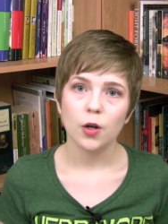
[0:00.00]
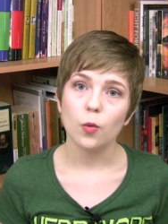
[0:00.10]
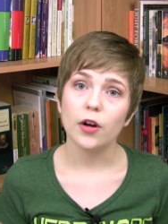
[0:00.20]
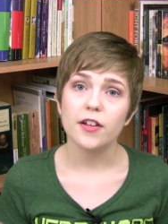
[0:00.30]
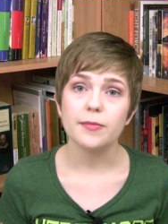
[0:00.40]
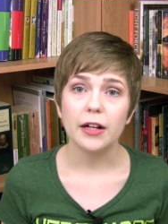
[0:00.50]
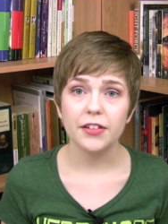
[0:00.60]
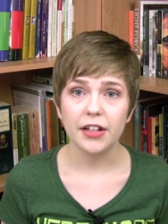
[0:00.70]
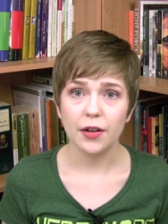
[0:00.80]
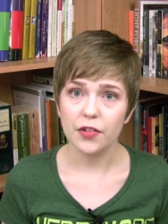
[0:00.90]
Whereas
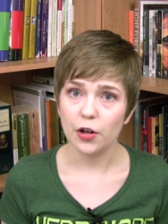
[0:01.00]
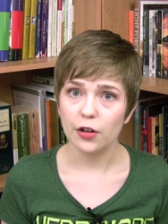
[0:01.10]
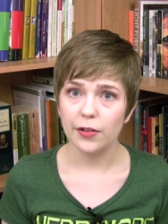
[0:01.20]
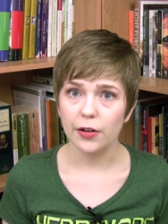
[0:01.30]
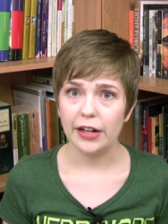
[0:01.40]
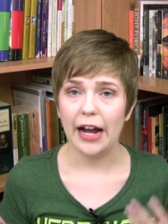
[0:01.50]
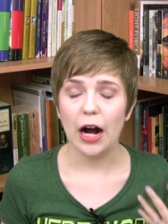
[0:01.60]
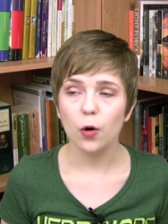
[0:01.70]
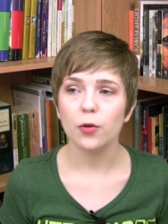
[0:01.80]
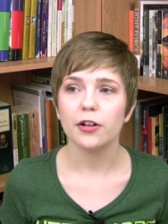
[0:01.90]
meltdowns are a very
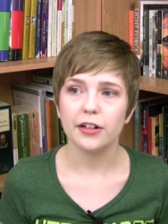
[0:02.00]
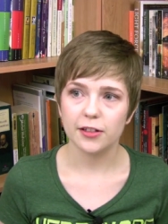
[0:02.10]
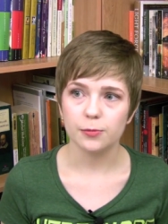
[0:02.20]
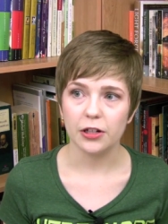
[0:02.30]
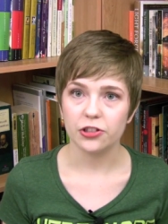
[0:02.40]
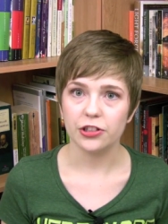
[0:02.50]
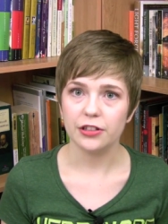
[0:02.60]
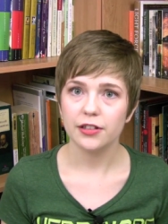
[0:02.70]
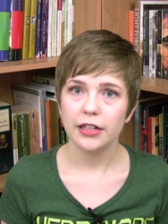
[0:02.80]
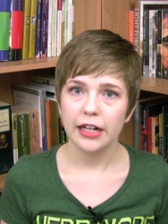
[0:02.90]
outward
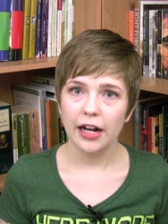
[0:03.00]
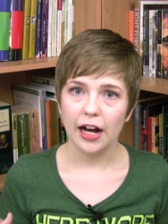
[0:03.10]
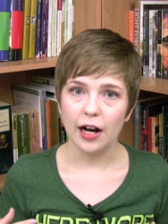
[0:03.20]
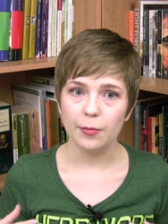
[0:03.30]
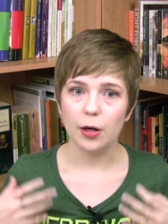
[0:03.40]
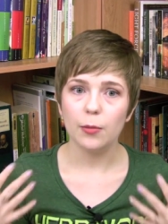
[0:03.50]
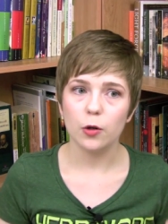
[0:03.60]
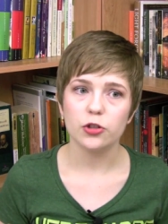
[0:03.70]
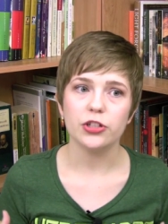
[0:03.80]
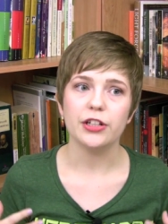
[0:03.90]
expression, um,
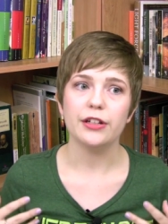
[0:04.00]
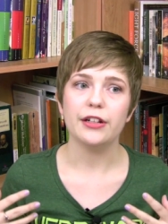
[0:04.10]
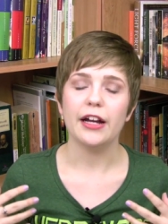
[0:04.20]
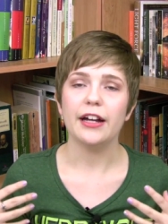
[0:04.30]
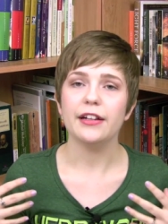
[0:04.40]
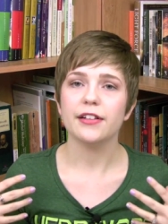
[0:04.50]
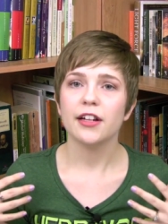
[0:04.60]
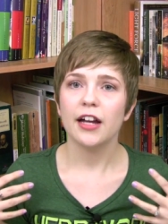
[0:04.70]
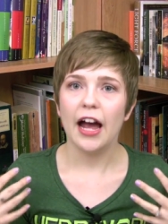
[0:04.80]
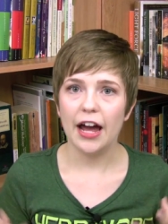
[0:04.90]
emotion and
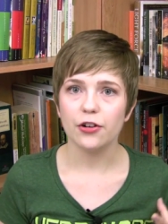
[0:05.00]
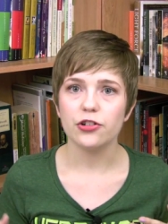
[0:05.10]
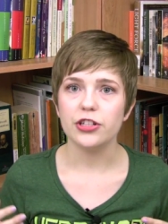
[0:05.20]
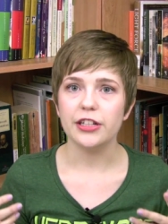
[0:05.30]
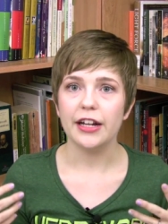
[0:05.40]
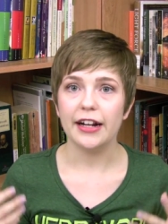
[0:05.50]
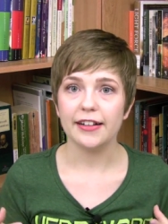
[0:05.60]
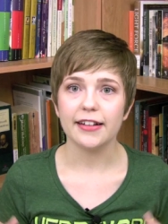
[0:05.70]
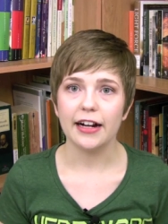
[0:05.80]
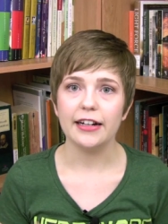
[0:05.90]
energy and
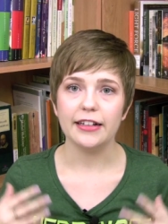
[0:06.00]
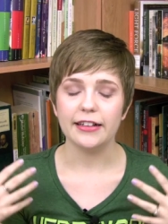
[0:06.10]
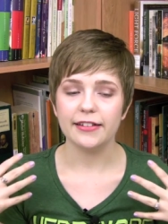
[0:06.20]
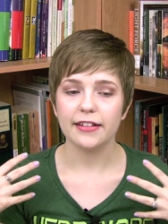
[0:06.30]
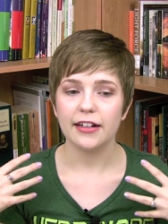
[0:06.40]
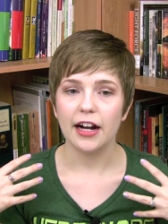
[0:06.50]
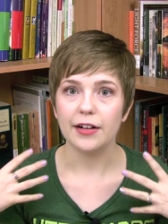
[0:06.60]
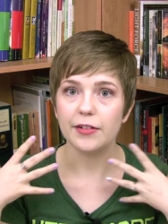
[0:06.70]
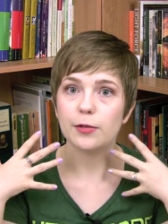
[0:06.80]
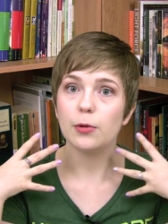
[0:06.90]
anxiety is
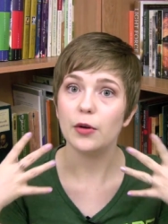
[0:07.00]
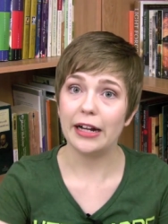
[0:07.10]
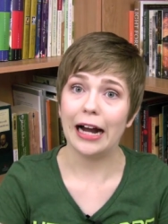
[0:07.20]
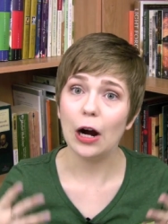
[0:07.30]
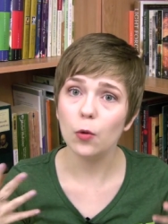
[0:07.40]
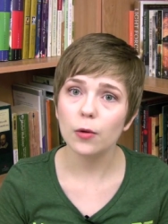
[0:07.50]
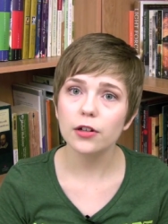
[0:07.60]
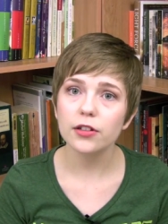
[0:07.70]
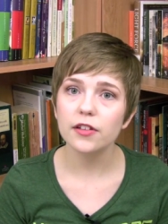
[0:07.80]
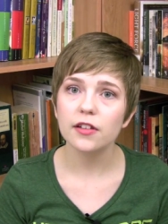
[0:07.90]
kind of exploding
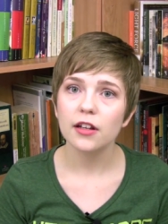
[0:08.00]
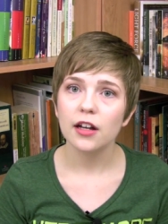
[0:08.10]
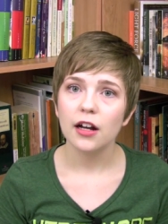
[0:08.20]
outwards.